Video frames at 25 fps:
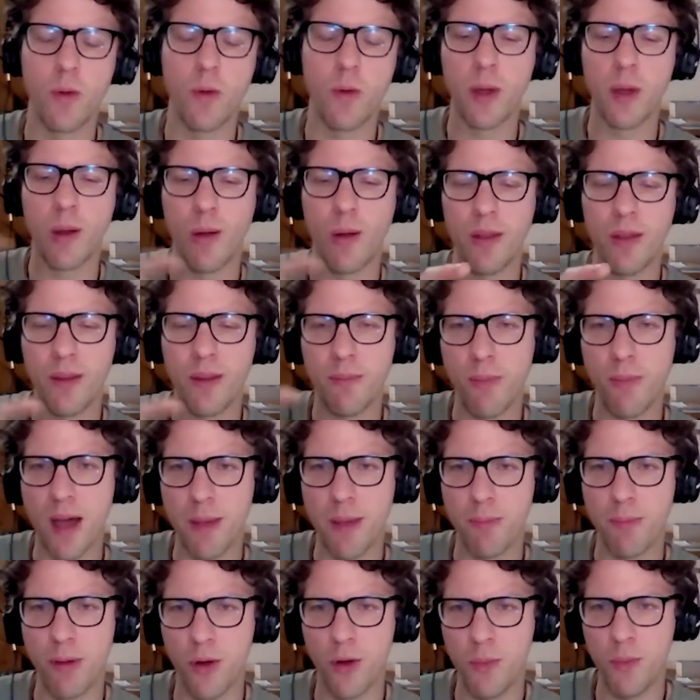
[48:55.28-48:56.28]
we call the
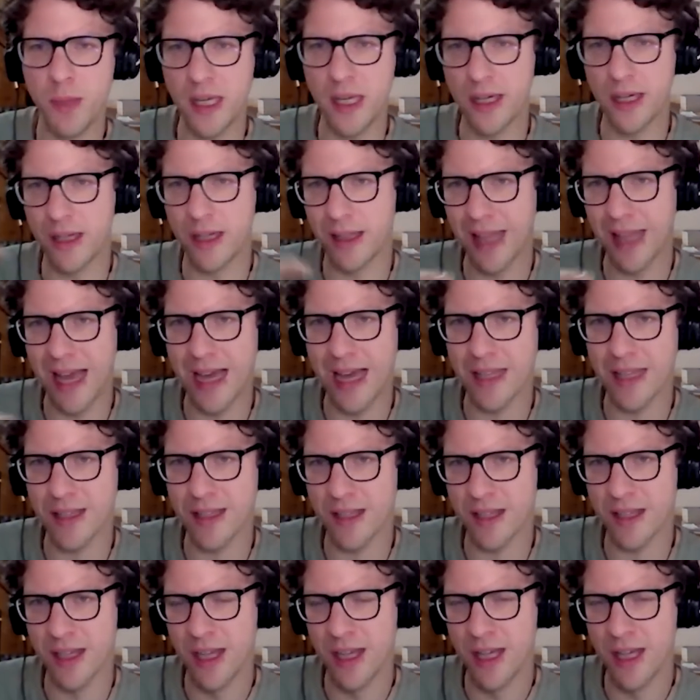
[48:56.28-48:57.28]
meibomian
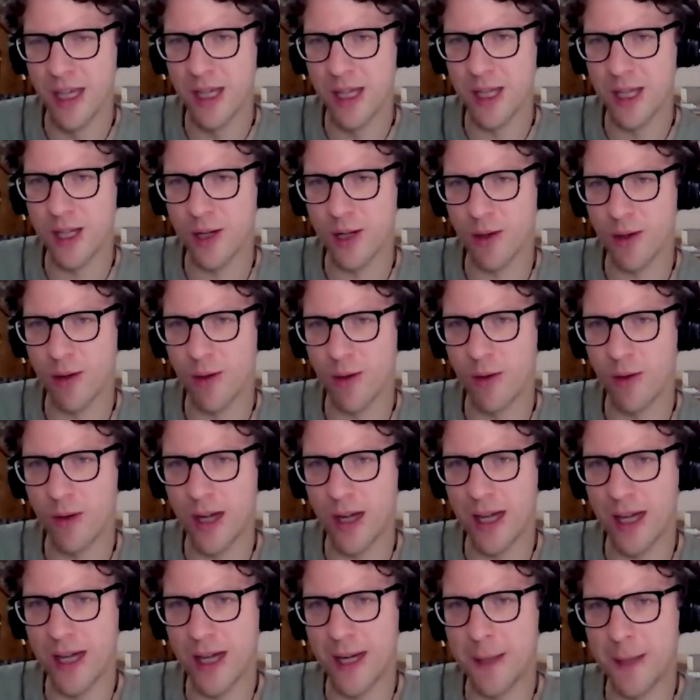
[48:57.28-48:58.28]
glands.
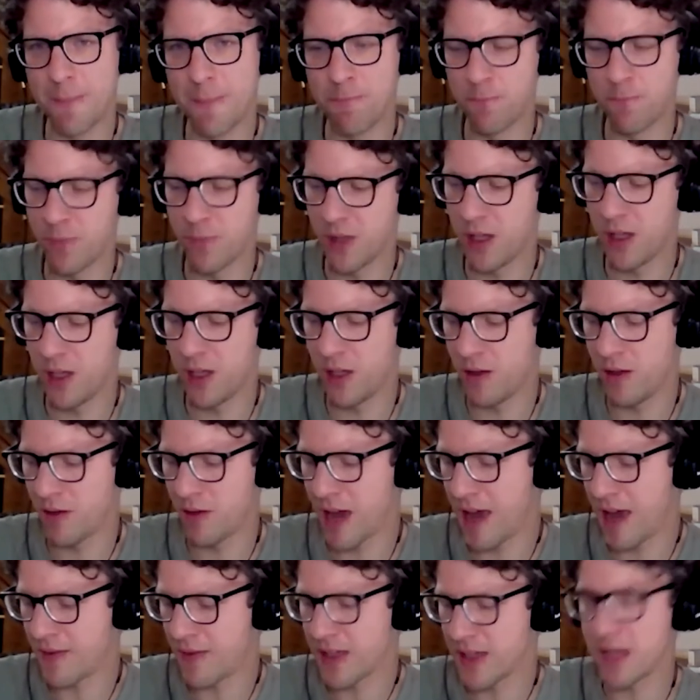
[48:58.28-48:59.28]
So you
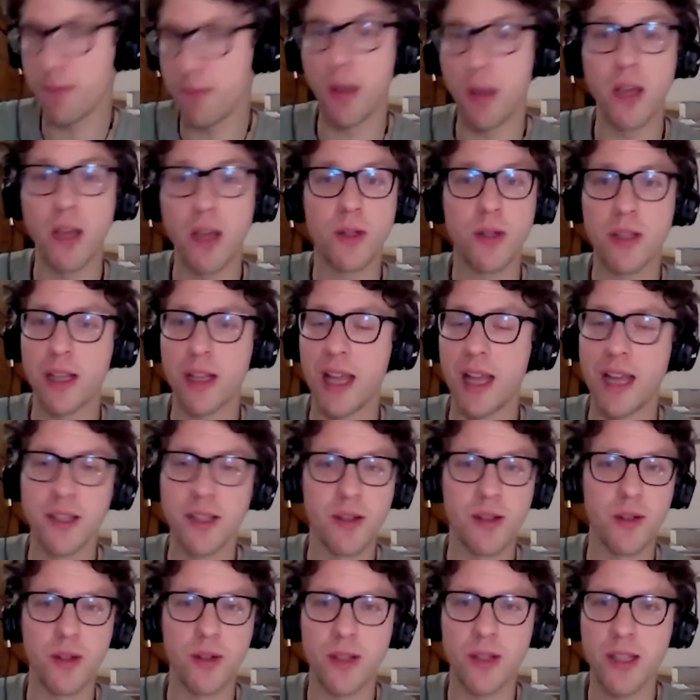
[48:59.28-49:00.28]
have sebaceous
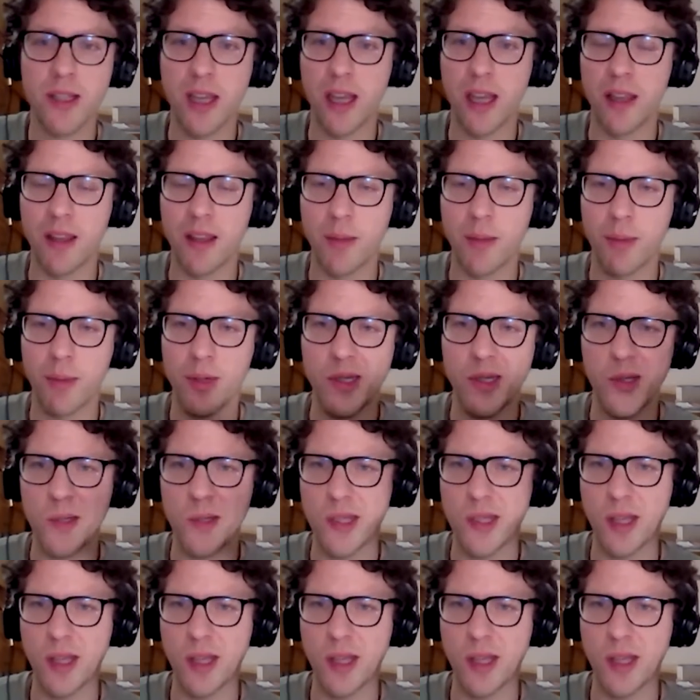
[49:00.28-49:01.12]
glands on your skin that produce